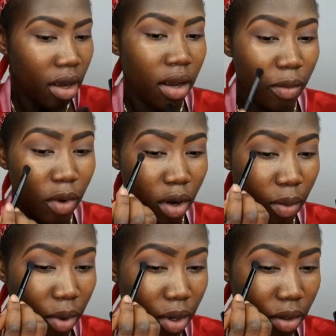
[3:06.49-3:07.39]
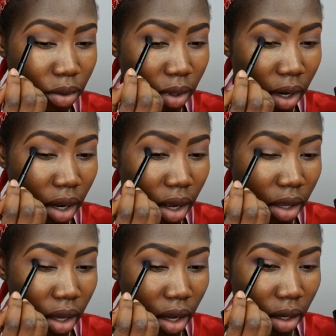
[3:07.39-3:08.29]
and I'm gonna put it like
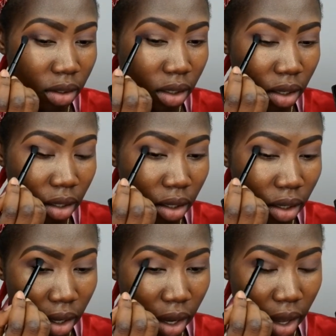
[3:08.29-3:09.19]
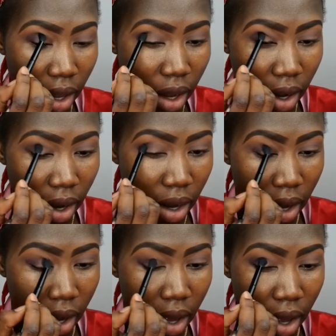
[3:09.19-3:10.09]
at the outer corner like here
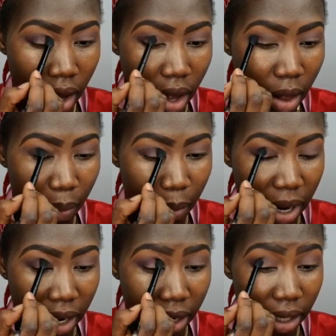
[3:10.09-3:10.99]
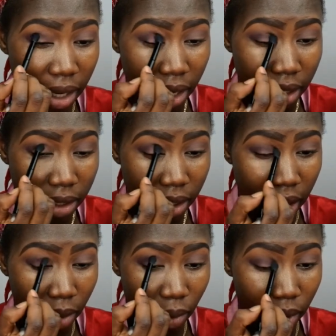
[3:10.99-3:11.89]
and blend it
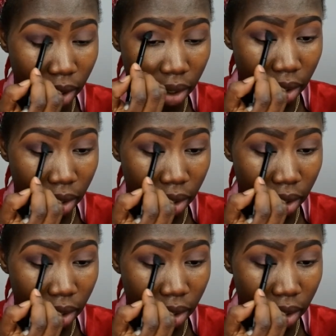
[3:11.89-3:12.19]
inside what.